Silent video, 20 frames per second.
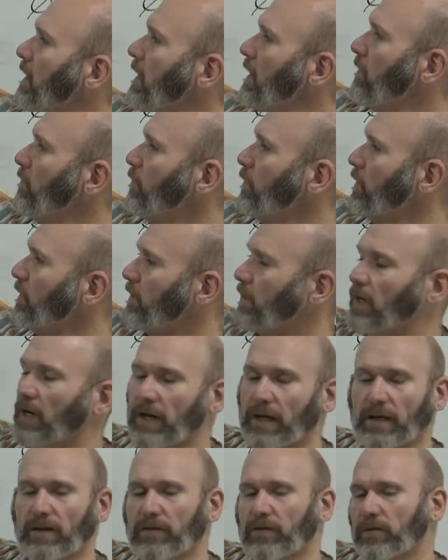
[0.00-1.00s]
If we're
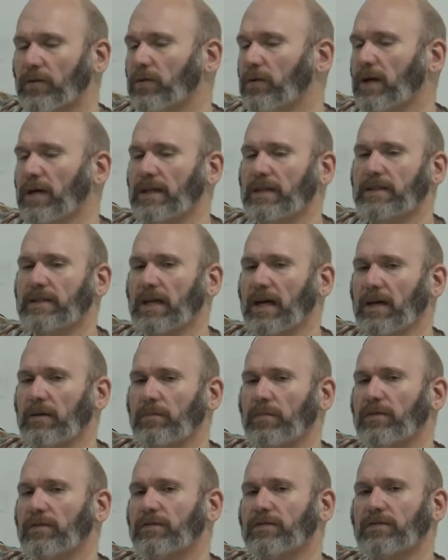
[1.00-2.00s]
cutting through a type
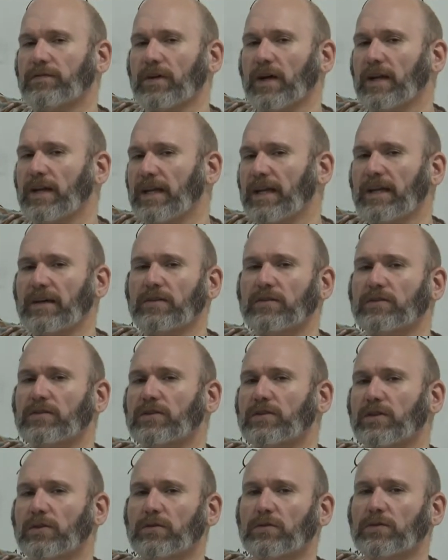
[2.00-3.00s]
of annealed
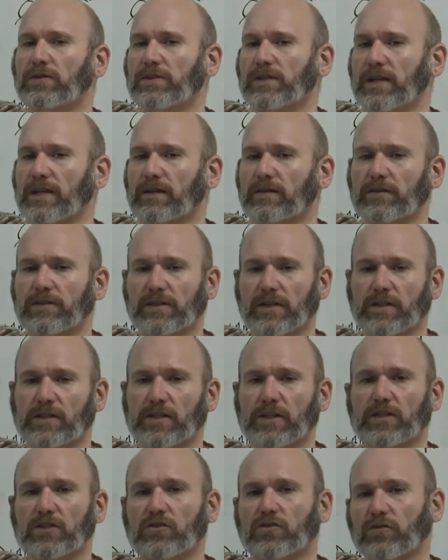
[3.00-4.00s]
tool steel, such
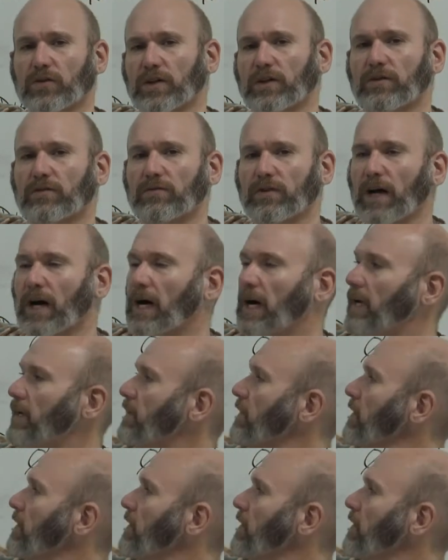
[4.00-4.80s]
as drill block,